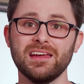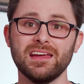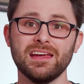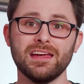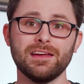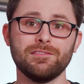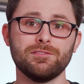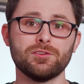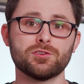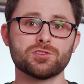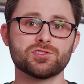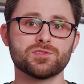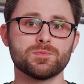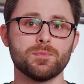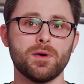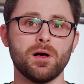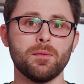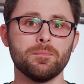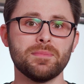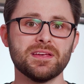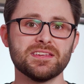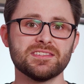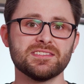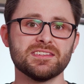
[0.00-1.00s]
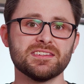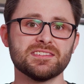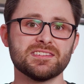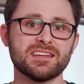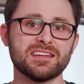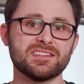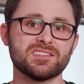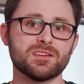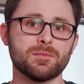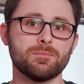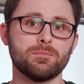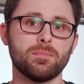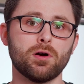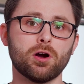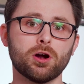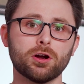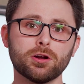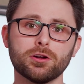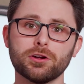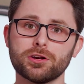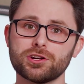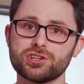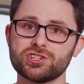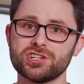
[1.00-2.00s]
If your small business is a
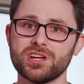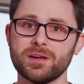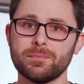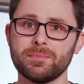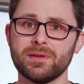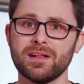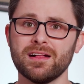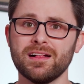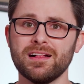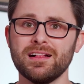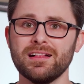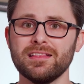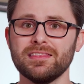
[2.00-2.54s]
partnership,